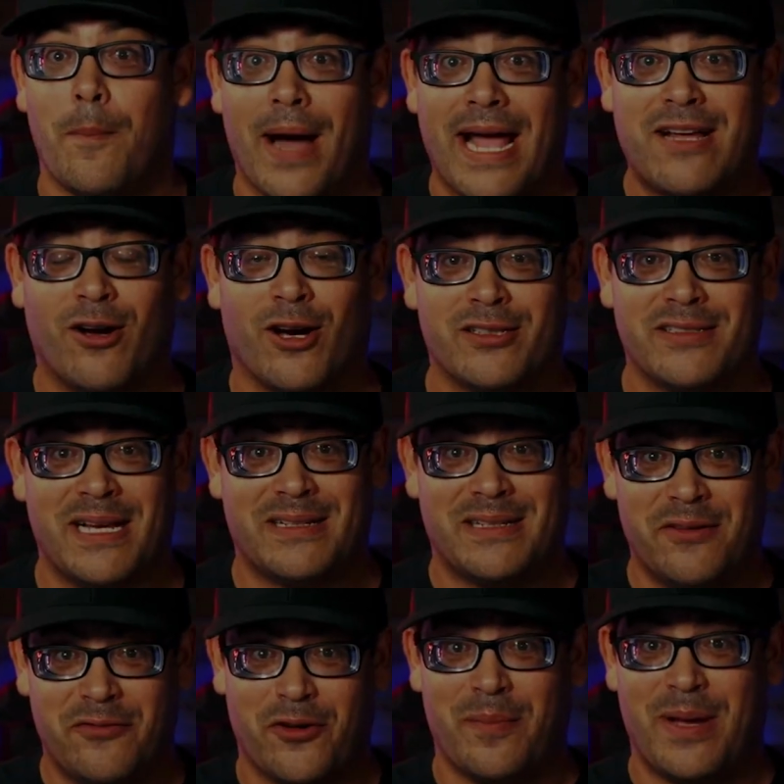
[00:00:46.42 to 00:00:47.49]
my contact
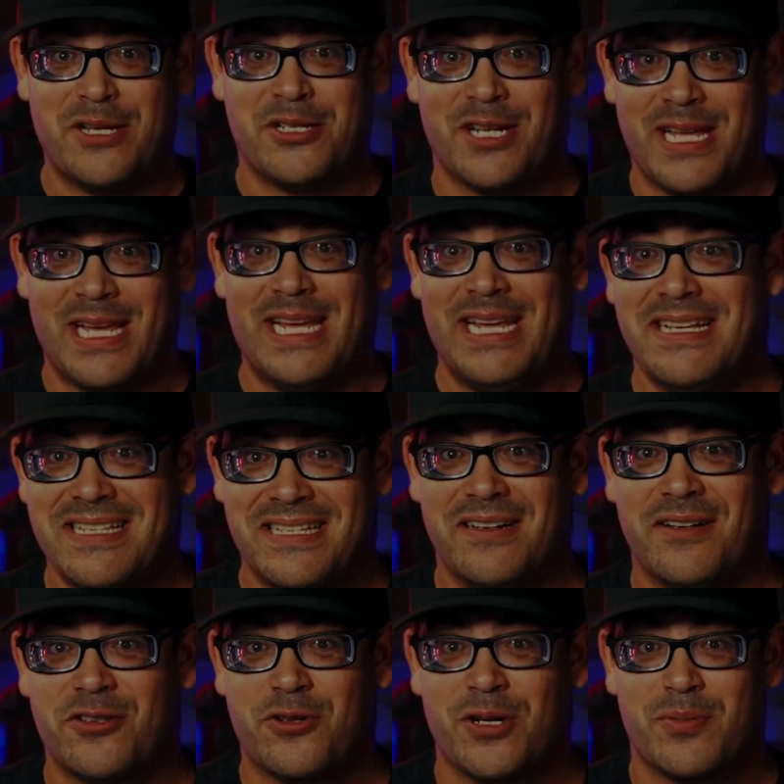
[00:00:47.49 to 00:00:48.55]
information is in the
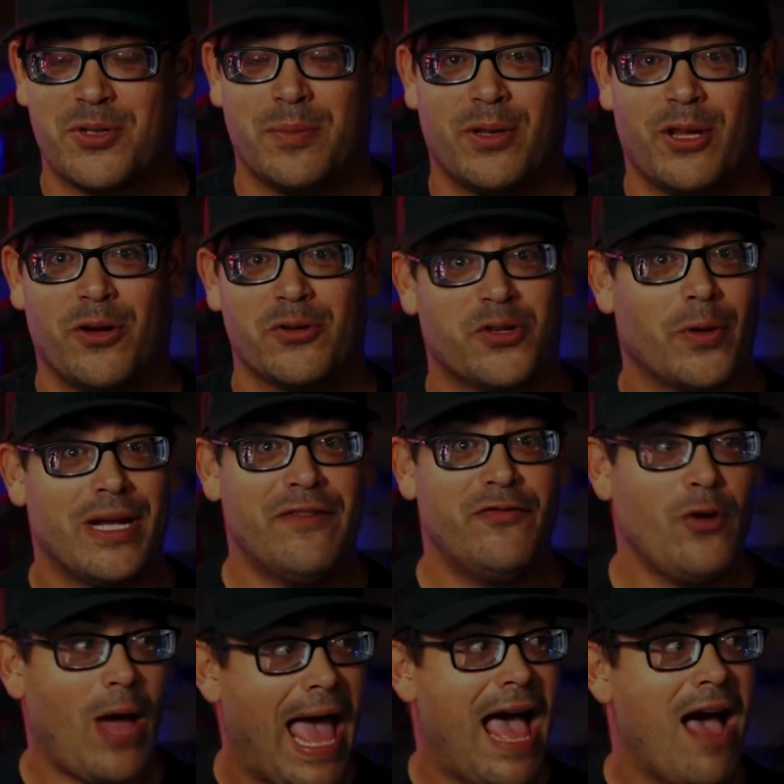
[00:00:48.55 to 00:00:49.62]
description below, so if
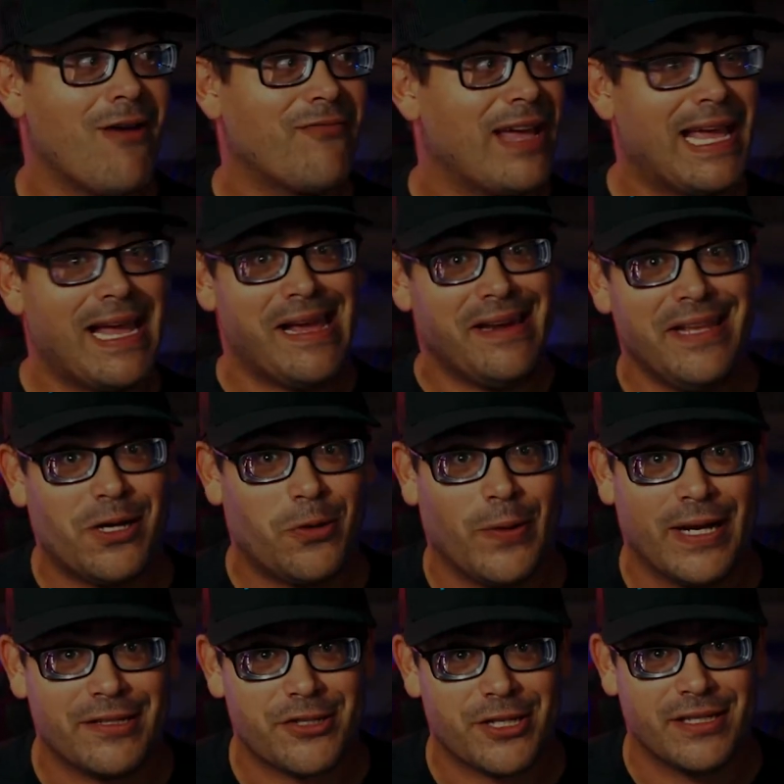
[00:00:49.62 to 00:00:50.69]
you have any
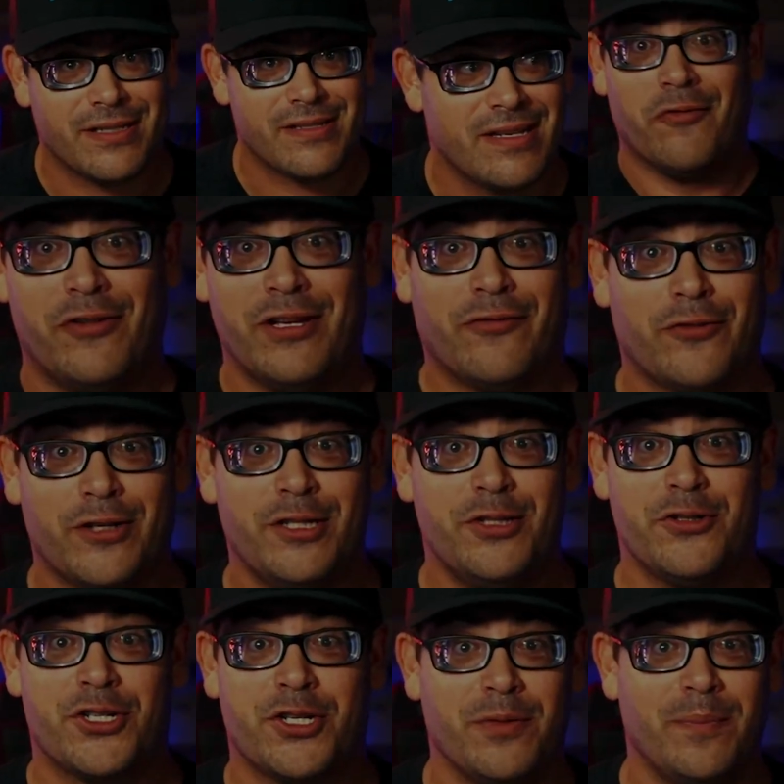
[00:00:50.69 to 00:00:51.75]
questions, feel free
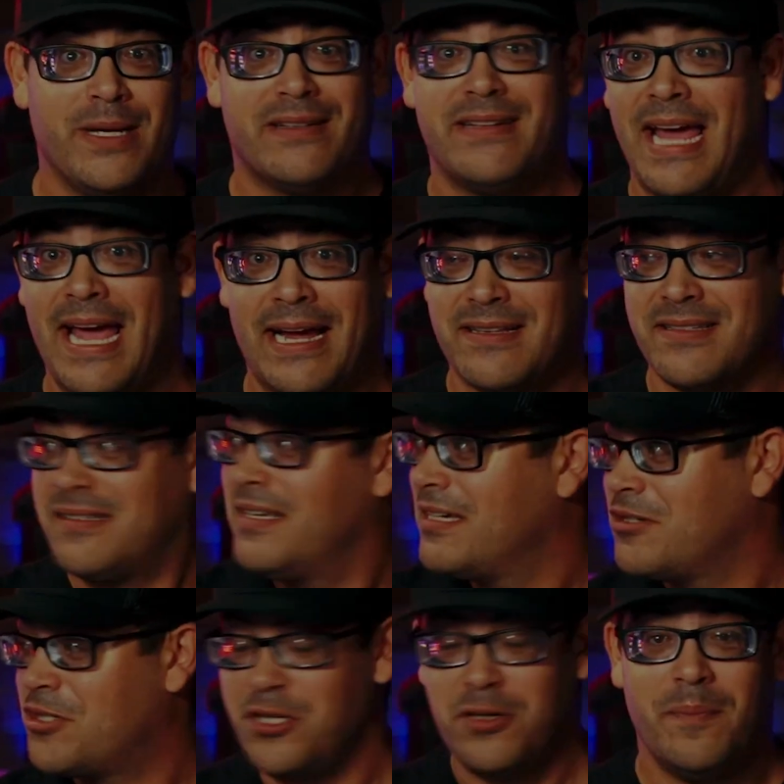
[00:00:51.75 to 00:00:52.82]
to shoot me a text,
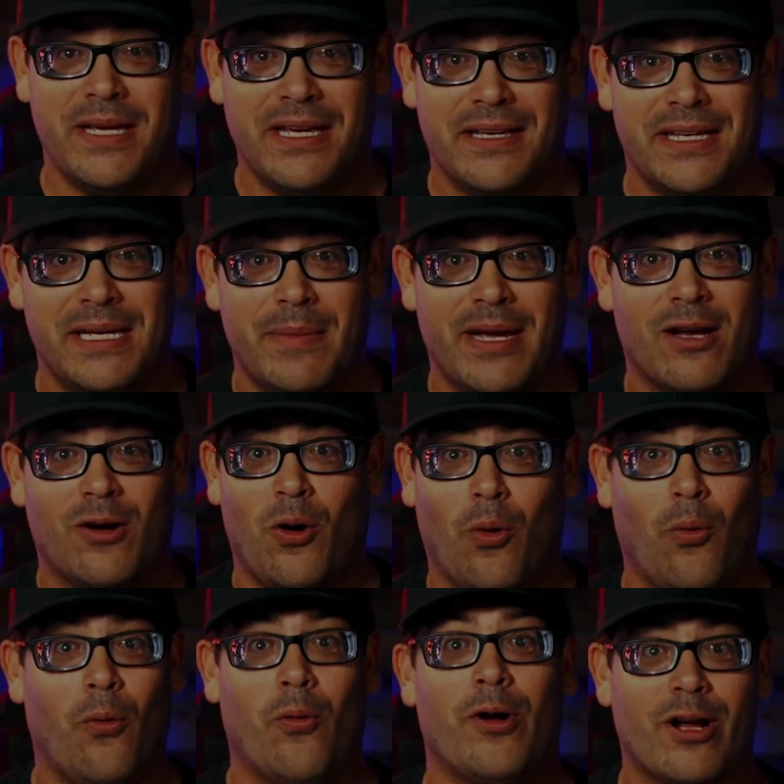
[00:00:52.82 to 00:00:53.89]
shoot me an email,
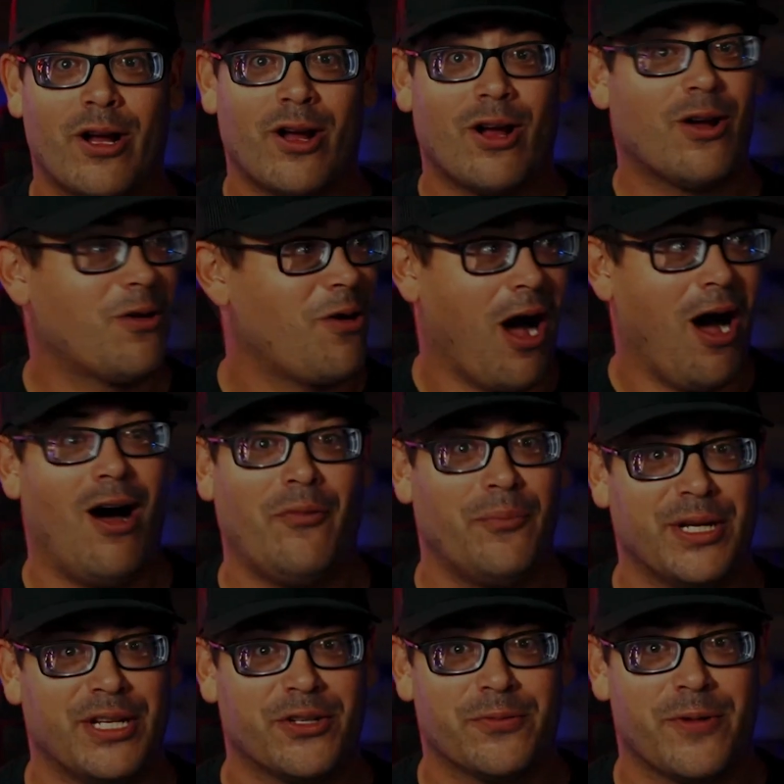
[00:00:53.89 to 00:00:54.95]
or call
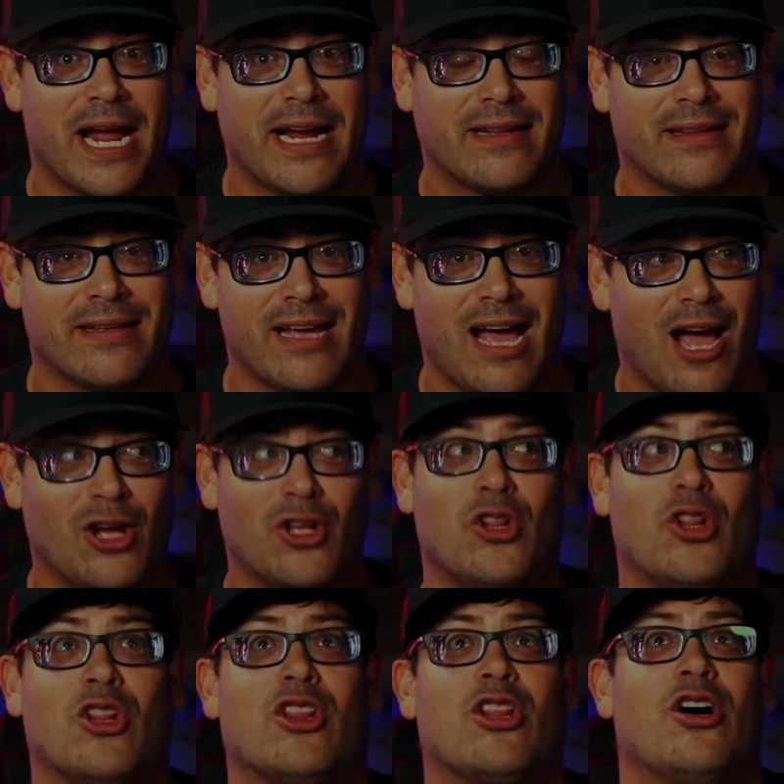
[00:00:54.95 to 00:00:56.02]
me directly. I
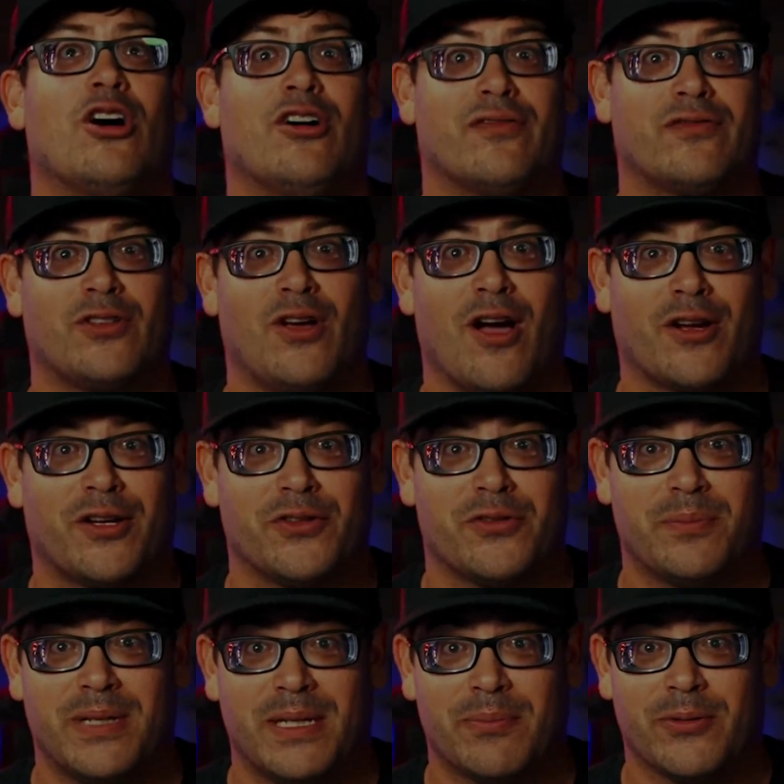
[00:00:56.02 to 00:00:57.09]
love talking
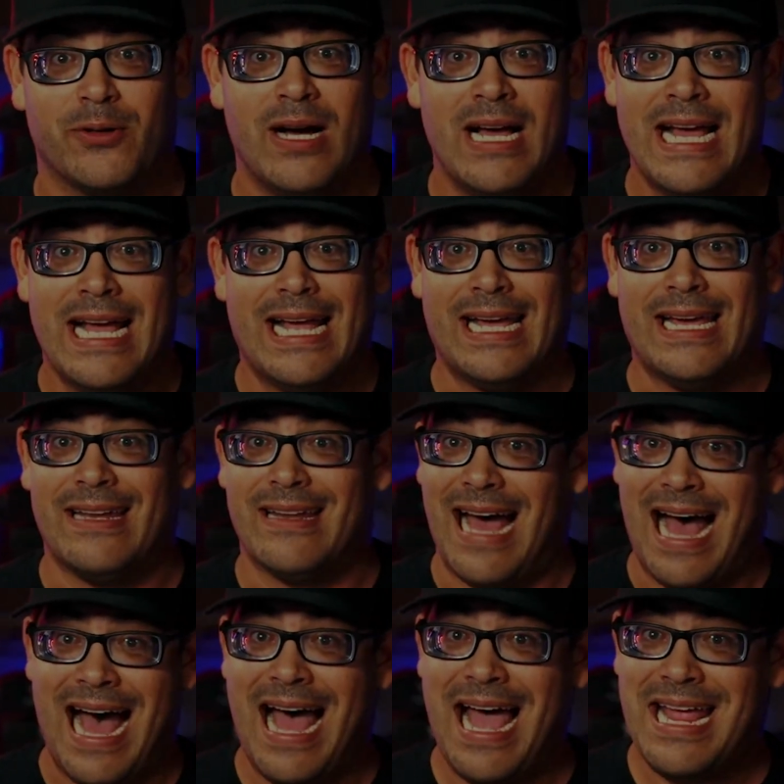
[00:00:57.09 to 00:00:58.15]
to people and
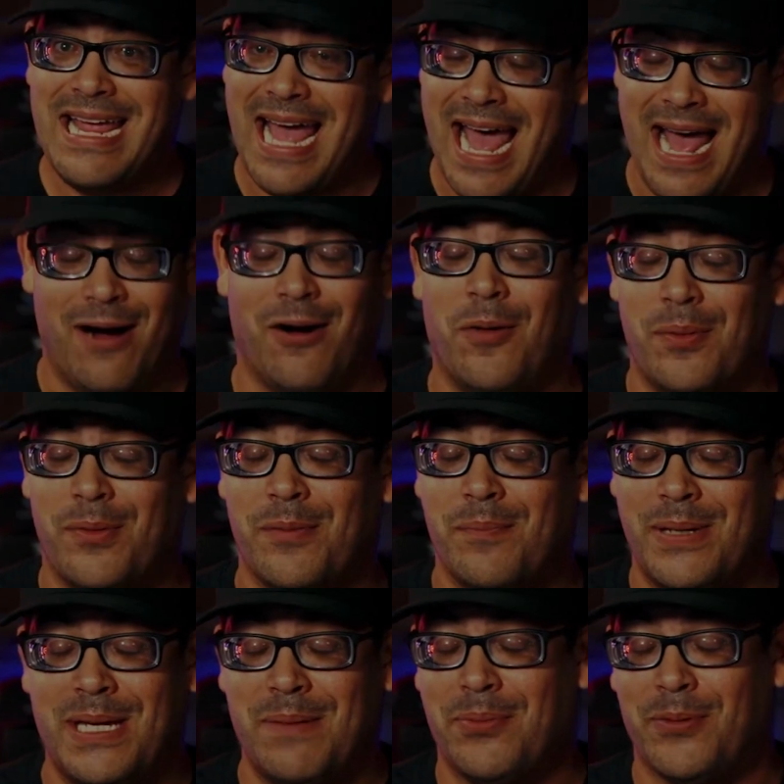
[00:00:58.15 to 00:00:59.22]
I help
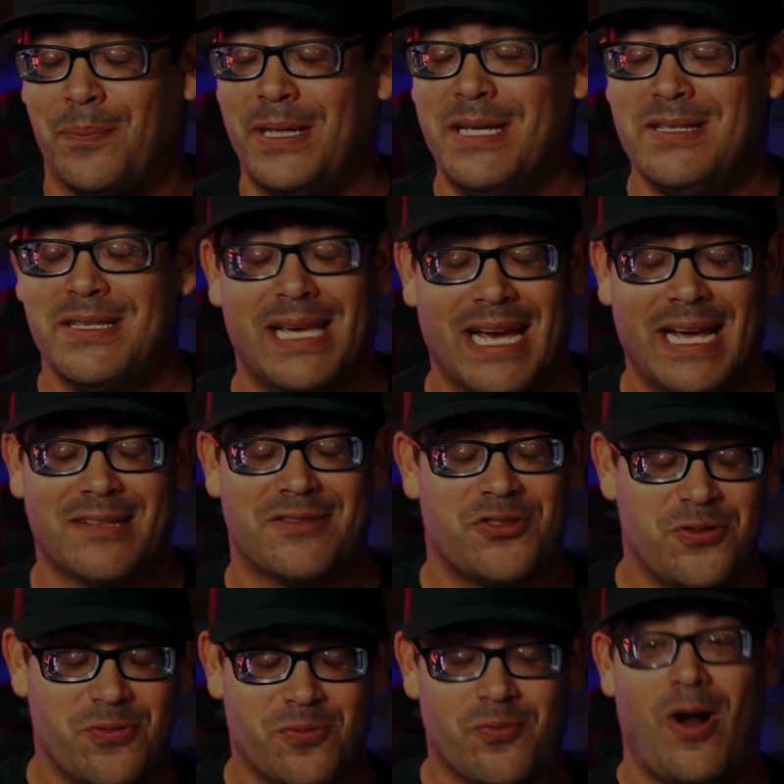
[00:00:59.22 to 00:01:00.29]
people PCS
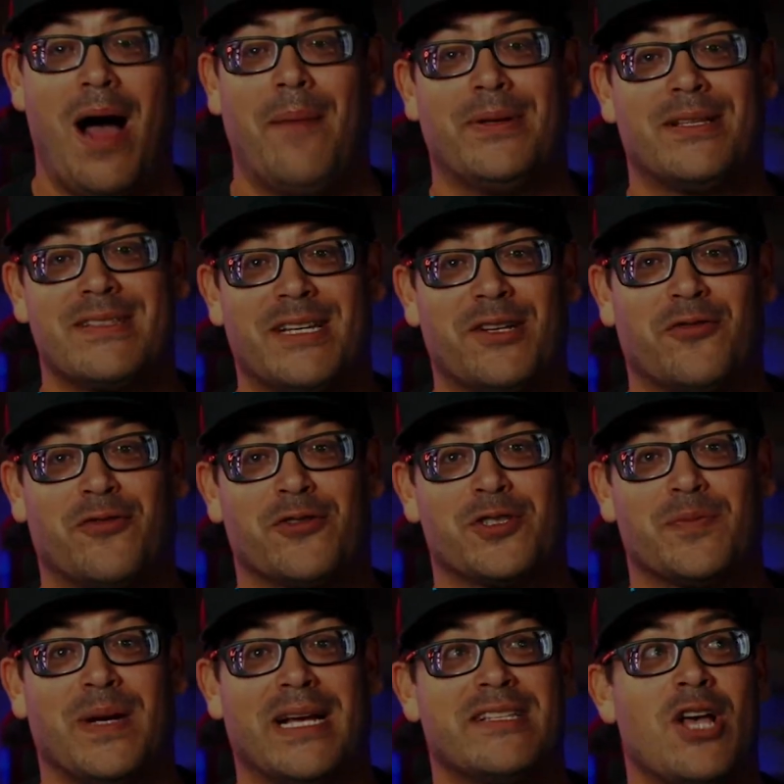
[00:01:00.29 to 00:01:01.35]
to Robins Air Force
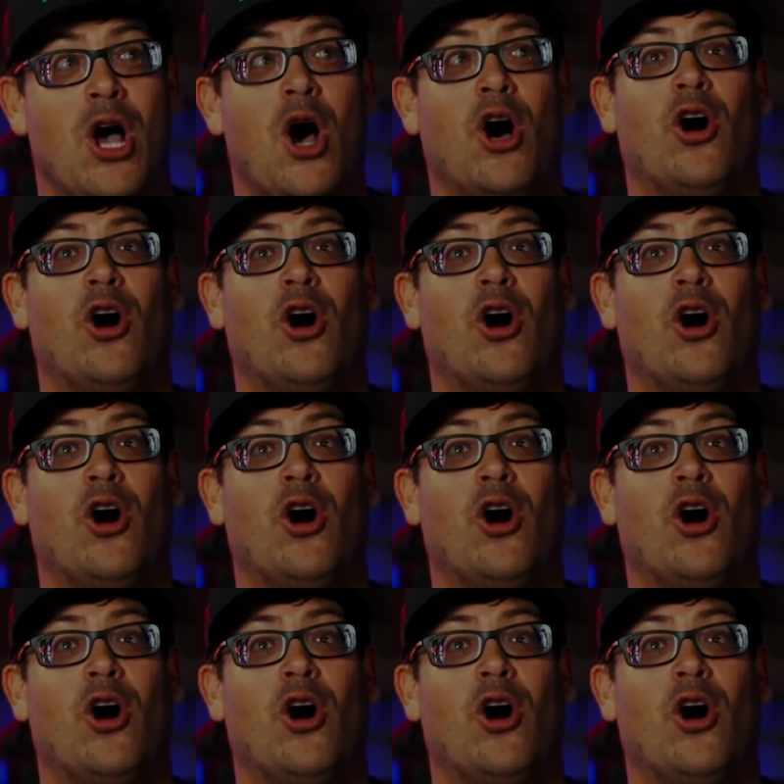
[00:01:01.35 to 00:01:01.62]
Base